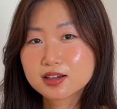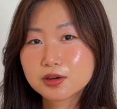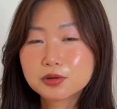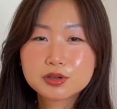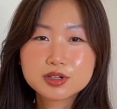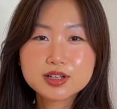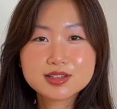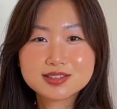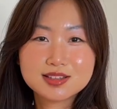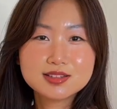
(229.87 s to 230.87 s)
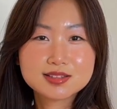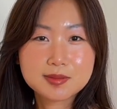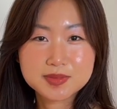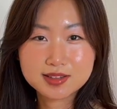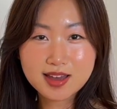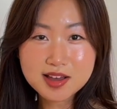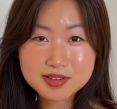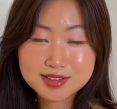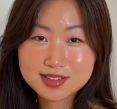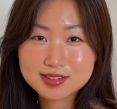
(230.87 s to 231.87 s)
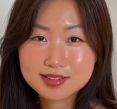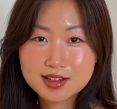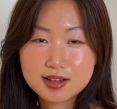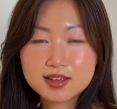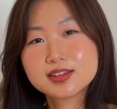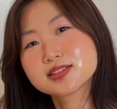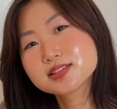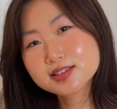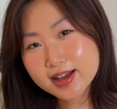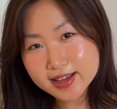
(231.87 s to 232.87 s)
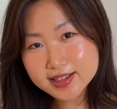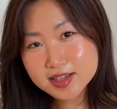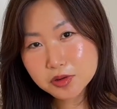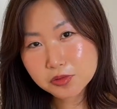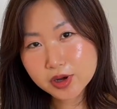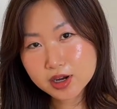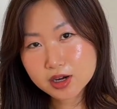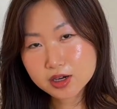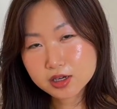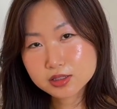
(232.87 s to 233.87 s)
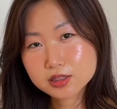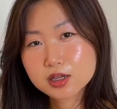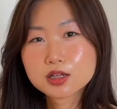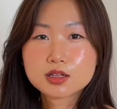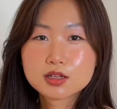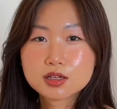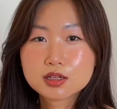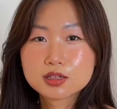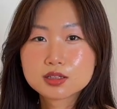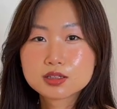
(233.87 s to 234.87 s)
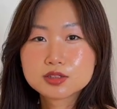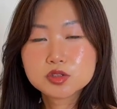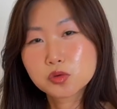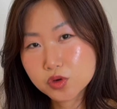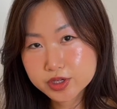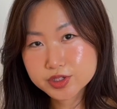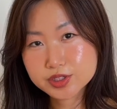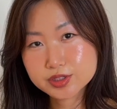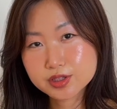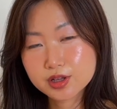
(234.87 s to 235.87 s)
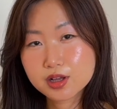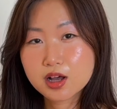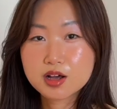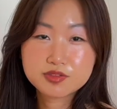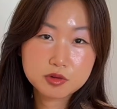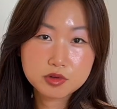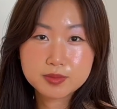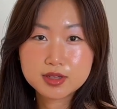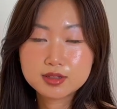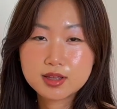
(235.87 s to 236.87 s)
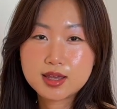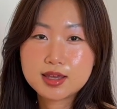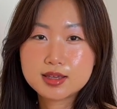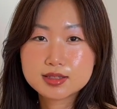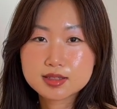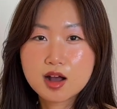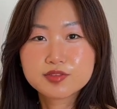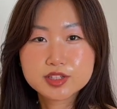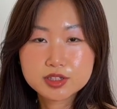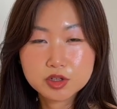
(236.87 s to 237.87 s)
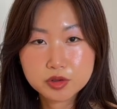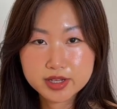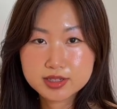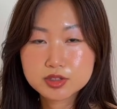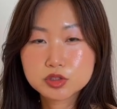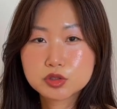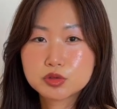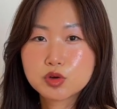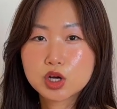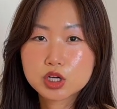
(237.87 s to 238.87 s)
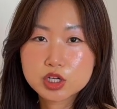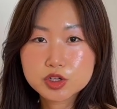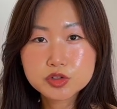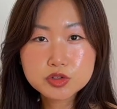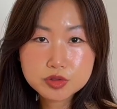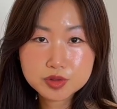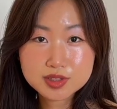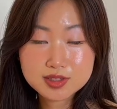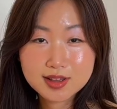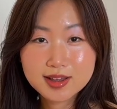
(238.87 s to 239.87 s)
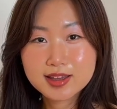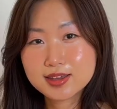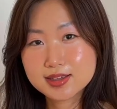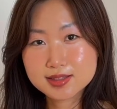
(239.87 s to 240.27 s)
Or is it something else? In a society where the worth of a woman is often equated to her youth, is